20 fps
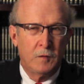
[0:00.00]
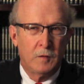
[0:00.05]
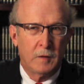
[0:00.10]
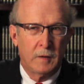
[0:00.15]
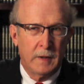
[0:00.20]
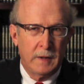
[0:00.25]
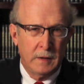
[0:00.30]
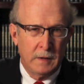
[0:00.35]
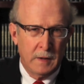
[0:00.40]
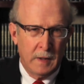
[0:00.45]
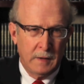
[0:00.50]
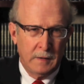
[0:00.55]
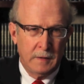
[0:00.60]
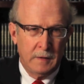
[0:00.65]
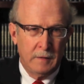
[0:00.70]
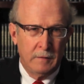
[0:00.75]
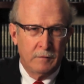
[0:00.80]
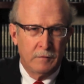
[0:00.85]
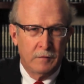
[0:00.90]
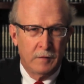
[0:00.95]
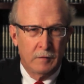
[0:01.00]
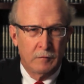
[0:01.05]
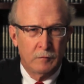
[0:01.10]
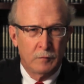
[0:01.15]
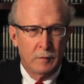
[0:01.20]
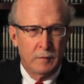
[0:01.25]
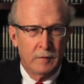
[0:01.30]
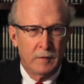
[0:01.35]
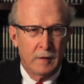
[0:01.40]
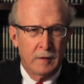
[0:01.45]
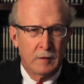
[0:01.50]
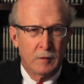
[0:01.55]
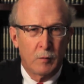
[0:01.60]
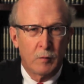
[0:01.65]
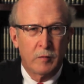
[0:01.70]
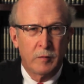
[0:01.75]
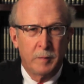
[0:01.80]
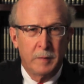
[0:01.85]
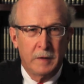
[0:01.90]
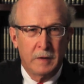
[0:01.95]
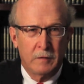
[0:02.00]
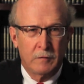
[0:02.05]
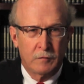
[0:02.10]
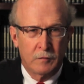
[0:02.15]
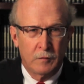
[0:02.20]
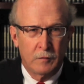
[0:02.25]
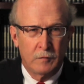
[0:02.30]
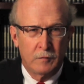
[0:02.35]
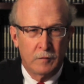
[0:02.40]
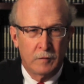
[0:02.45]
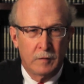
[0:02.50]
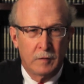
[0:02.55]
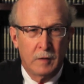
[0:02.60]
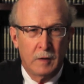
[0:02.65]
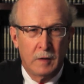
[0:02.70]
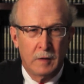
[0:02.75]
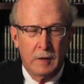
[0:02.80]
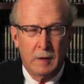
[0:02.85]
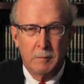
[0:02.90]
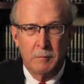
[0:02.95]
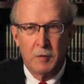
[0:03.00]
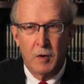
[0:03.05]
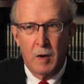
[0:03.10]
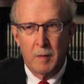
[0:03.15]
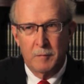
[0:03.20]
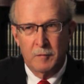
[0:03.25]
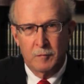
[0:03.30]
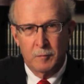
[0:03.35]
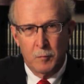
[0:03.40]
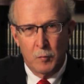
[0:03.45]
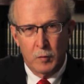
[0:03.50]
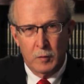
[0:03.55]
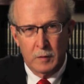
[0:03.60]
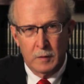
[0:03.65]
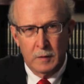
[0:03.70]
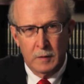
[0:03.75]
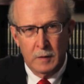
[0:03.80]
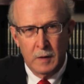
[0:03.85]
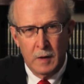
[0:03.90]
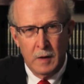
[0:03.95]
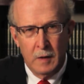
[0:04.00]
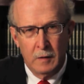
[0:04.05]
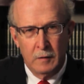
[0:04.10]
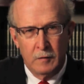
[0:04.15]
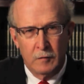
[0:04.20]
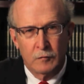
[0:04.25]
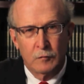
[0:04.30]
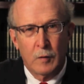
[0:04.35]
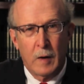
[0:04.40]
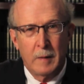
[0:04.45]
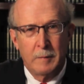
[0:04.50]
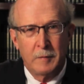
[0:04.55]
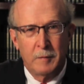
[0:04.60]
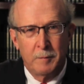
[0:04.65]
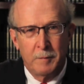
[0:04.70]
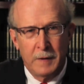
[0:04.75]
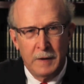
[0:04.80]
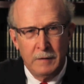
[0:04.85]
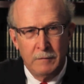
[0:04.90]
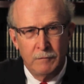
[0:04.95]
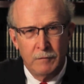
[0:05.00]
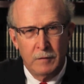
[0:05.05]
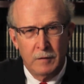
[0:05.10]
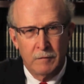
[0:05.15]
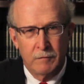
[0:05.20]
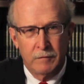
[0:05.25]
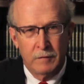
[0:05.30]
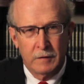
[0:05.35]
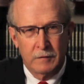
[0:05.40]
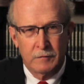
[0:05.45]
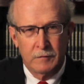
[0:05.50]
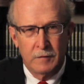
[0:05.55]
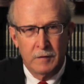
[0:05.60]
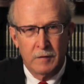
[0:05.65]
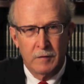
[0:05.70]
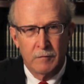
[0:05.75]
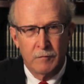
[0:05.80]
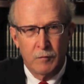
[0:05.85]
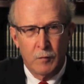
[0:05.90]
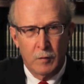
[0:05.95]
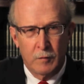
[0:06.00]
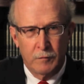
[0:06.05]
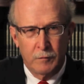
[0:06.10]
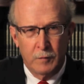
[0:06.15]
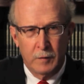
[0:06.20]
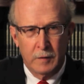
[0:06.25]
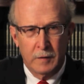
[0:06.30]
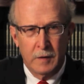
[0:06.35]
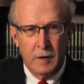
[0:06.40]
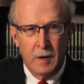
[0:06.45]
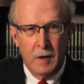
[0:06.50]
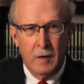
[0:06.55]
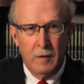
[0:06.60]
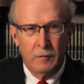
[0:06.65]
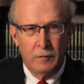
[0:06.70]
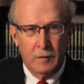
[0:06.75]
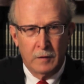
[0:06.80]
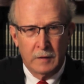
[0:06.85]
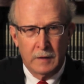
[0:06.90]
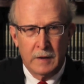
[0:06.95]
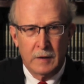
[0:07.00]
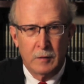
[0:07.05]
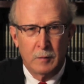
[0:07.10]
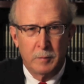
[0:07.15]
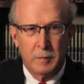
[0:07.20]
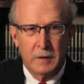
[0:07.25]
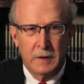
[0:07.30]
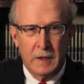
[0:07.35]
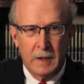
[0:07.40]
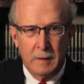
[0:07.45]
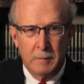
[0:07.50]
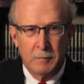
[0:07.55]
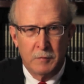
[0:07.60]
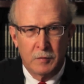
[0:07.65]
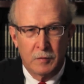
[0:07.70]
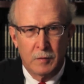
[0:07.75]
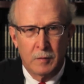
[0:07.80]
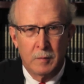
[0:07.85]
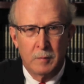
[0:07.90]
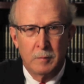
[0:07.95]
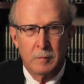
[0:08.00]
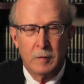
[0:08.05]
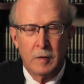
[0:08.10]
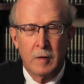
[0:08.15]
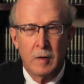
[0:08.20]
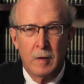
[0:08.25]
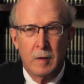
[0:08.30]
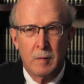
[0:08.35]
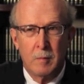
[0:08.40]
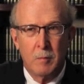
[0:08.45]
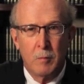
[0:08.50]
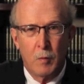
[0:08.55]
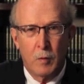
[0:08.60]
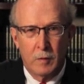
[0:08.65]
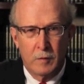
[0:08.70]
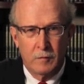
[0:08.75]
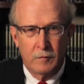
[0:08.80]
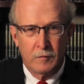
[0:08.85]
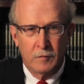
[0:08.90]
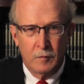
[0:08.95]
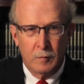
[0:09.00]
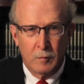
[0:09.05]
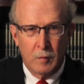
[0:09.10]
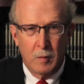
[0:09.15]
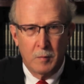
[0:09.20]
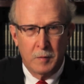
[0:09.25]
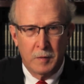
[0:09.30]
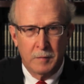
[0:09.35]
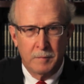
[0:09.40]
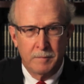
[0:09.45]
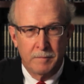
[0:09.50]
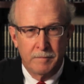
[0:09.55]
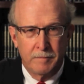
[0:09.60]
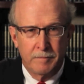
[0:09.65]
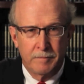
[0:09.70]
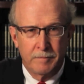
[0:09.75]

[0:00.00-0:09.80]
was in the late 19th century that an orthopedic surgeon named Thomas Morton described a painful affliction of the forefoot that later became termed Morton's neuroma.